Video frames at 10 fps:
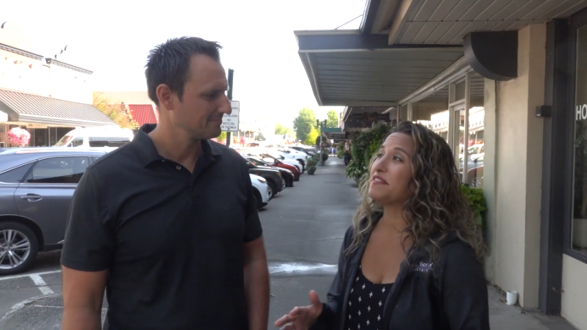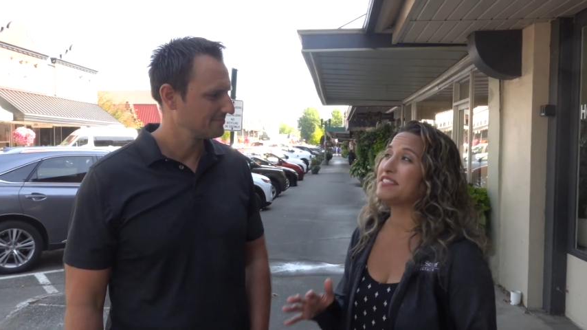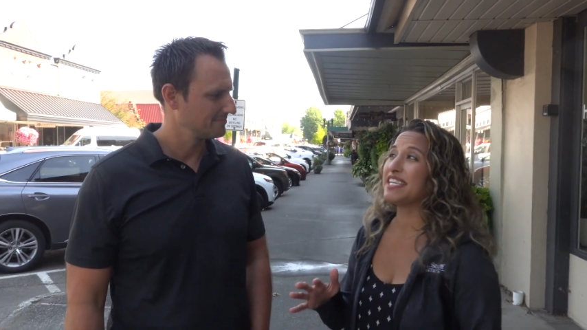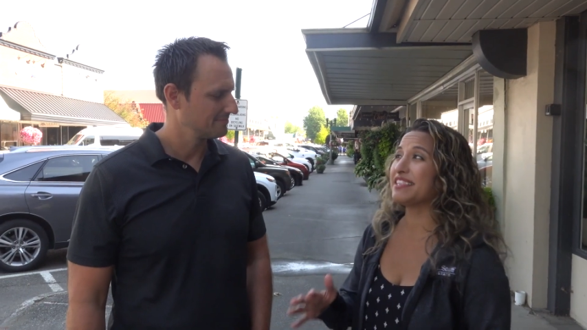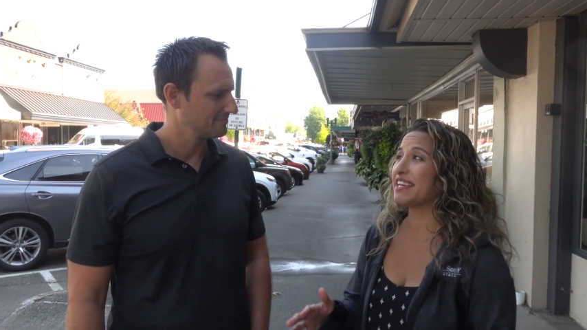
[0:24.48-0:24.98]

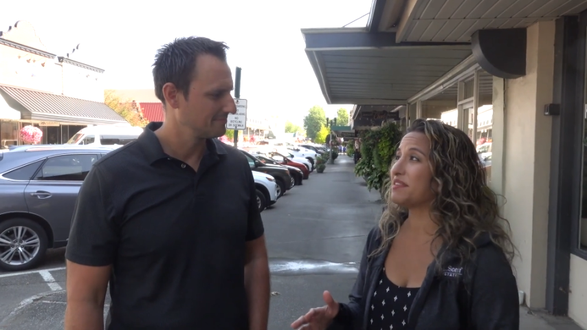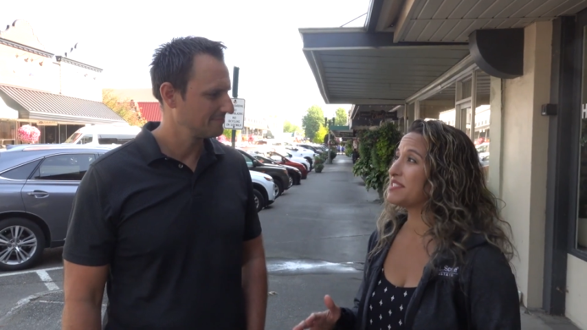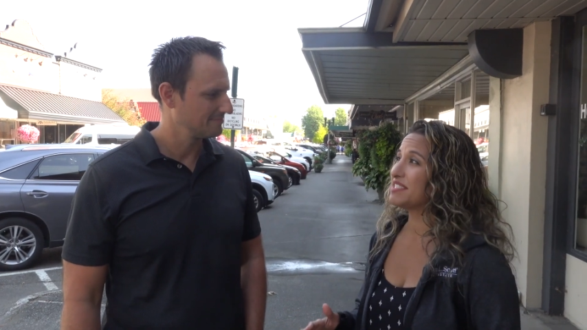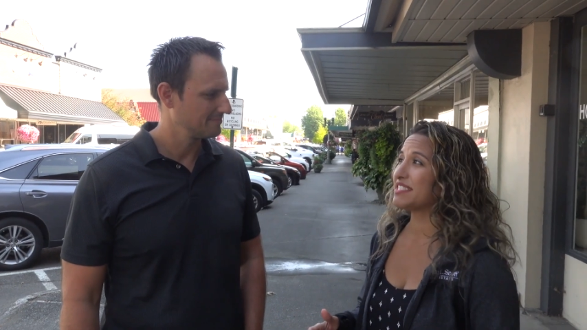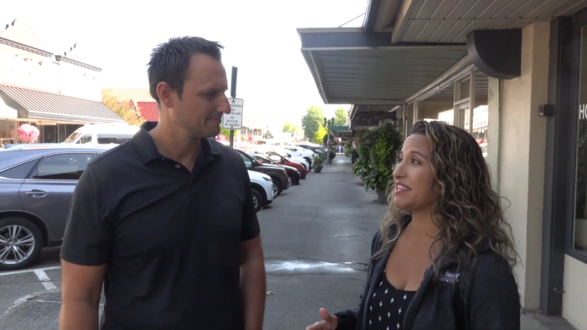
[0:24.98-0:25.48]

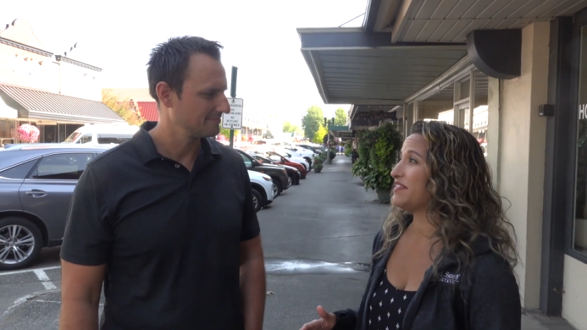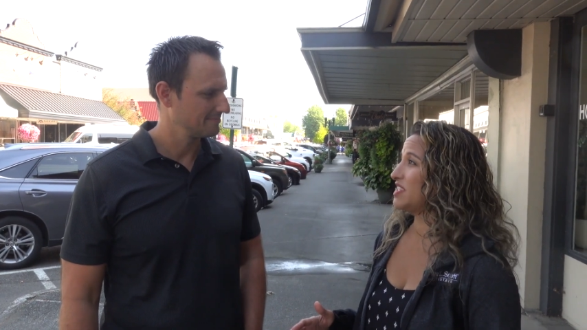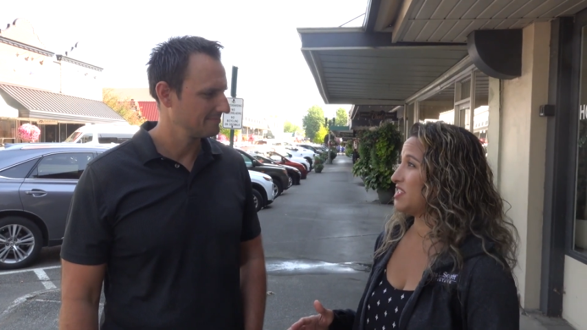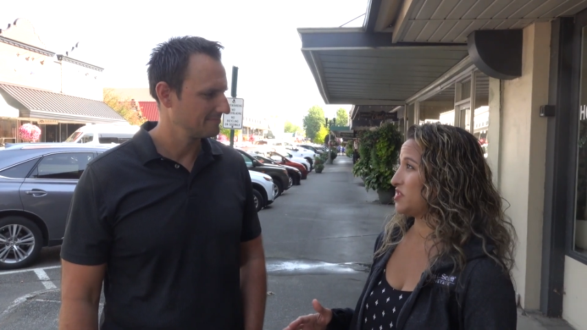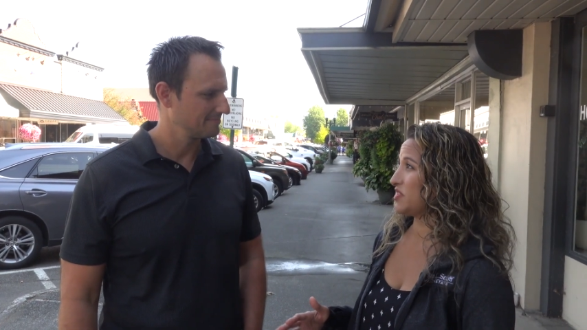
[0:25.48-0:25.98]

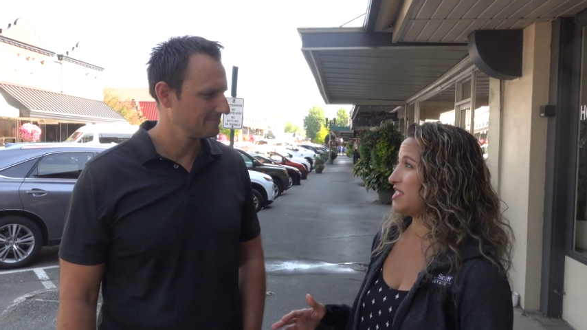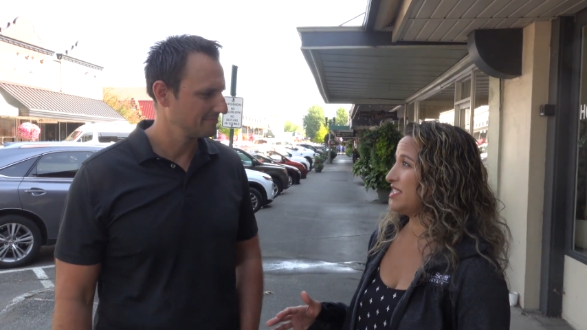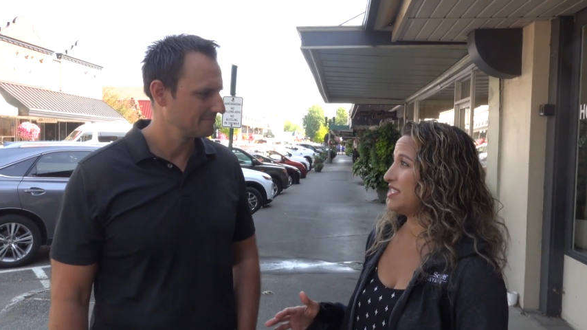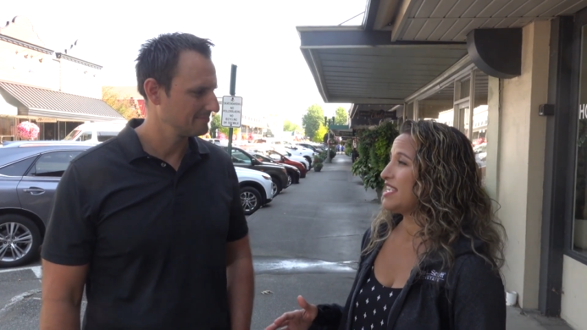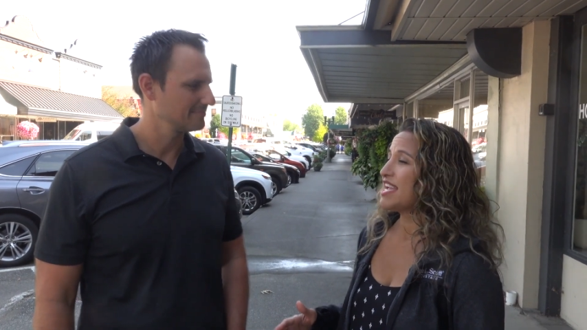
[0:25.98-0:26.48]
Speaker 1: 15,700?
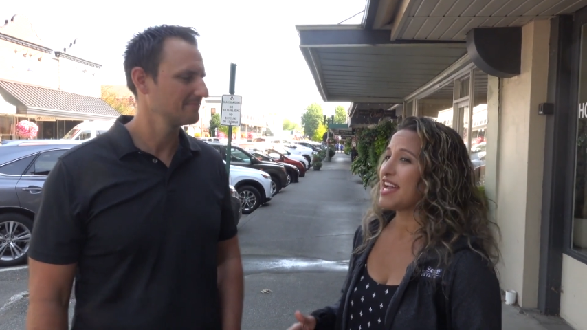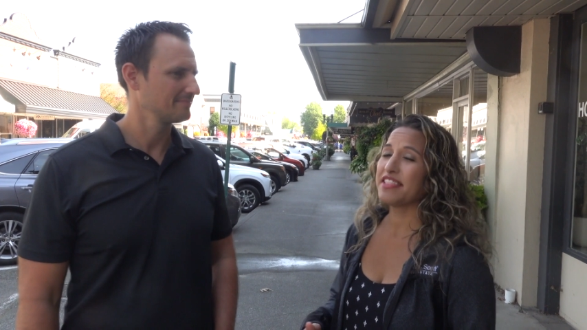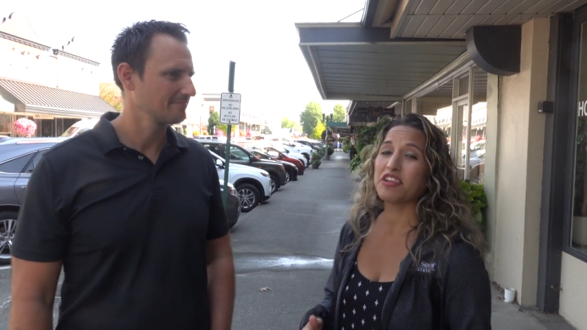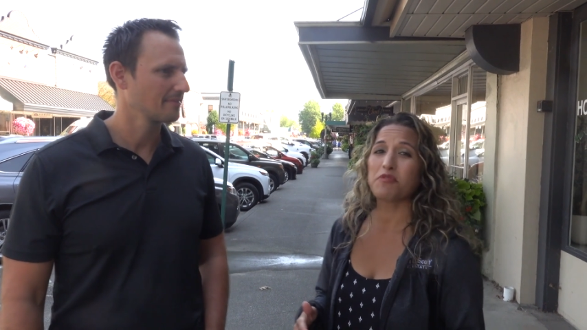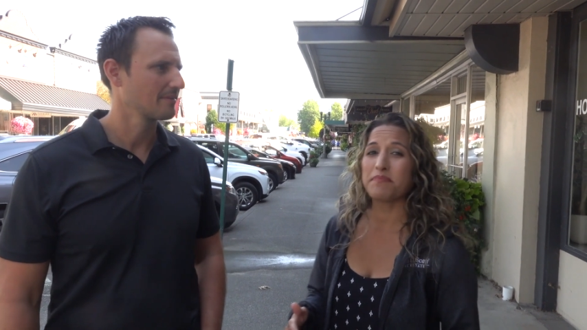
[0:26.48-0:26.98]

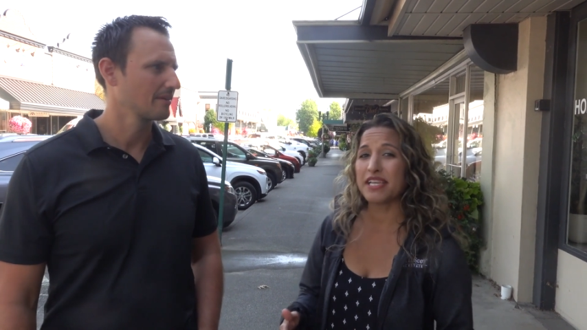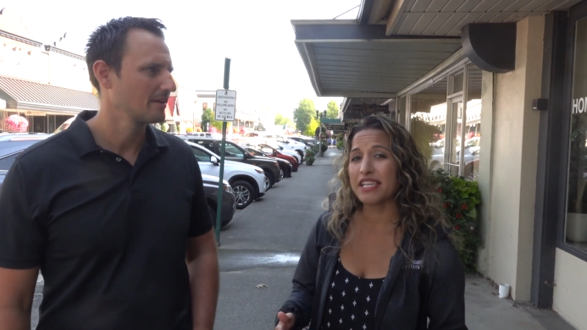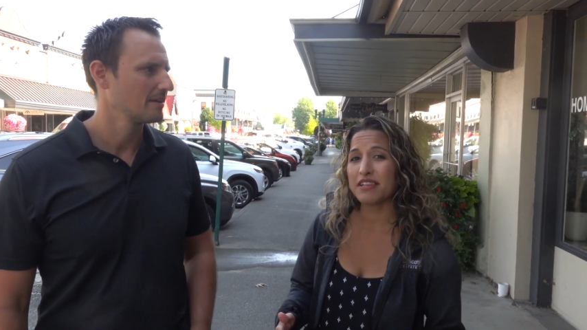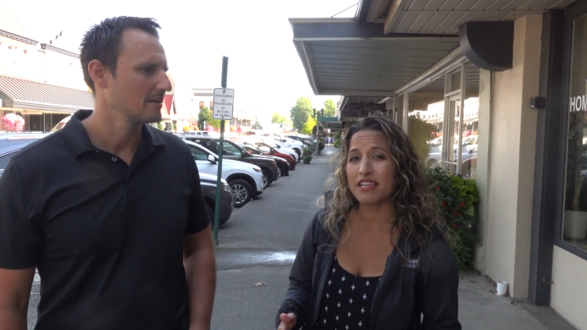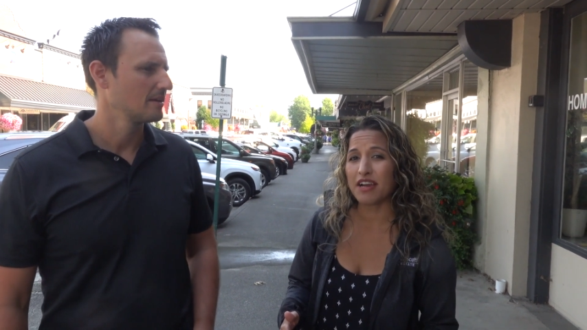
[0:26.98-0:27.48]
And that our
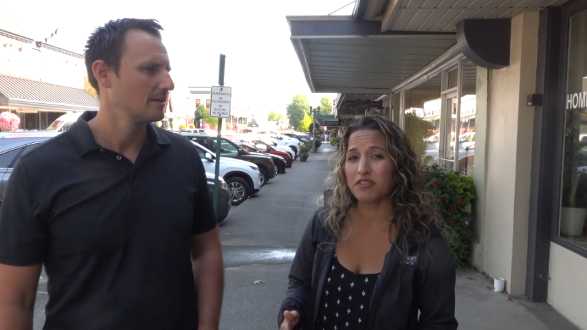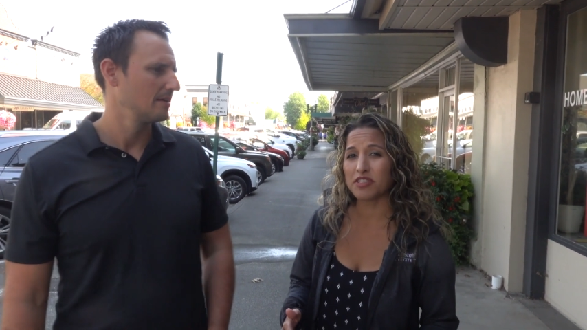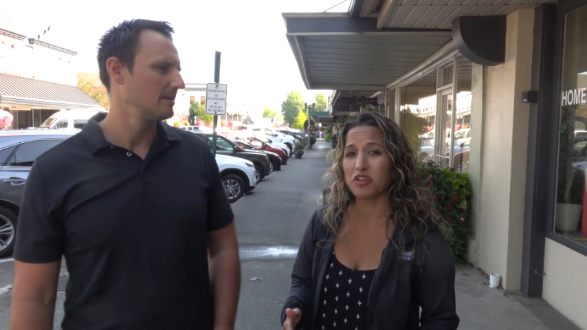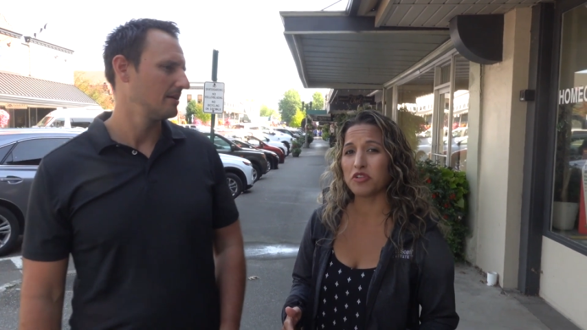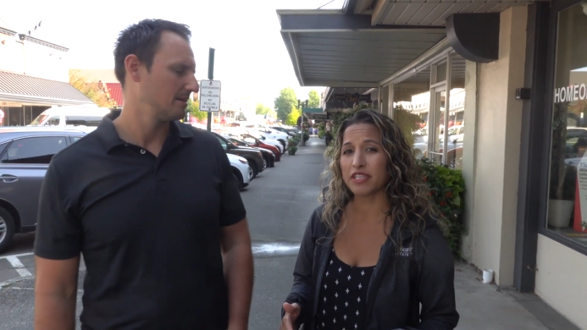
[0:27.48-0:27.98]
median
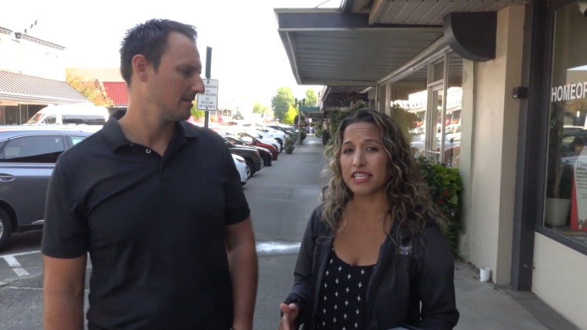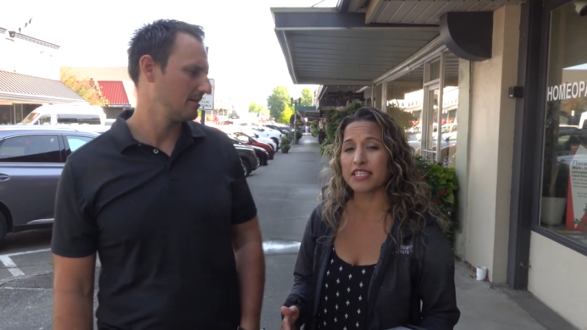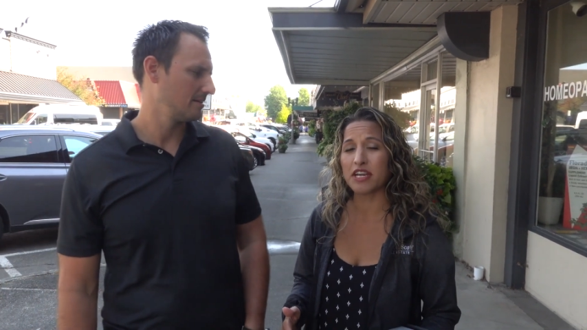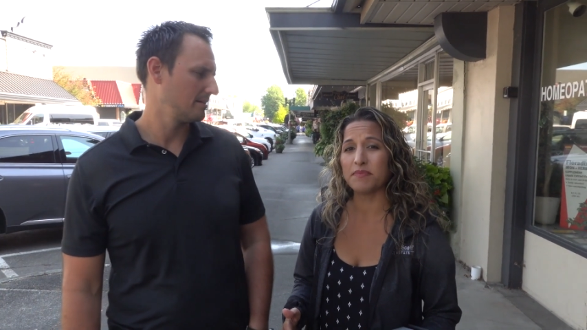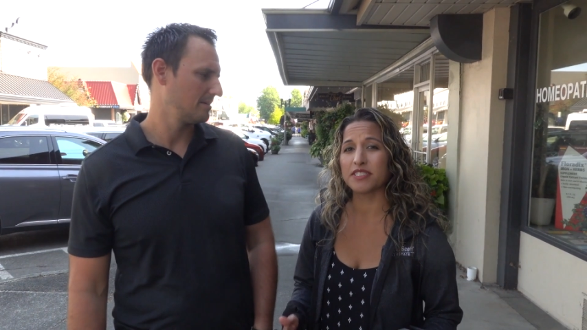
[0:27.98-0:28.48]
household
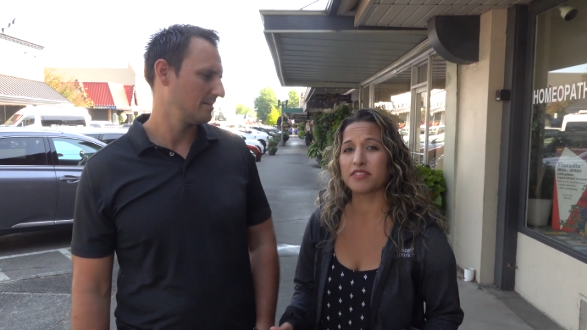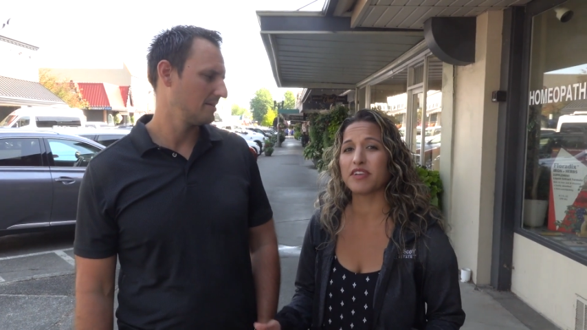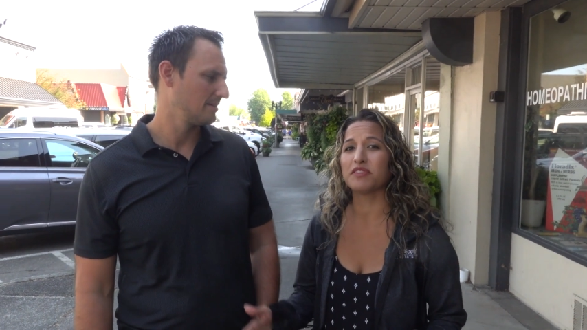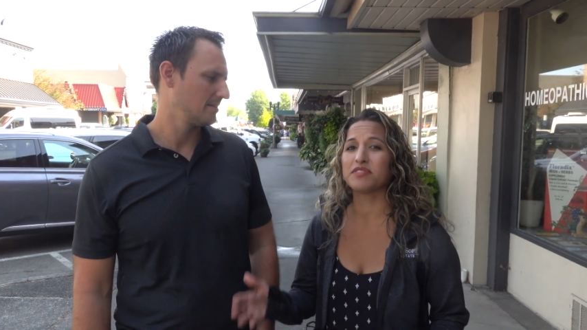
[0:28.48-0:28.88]
income is around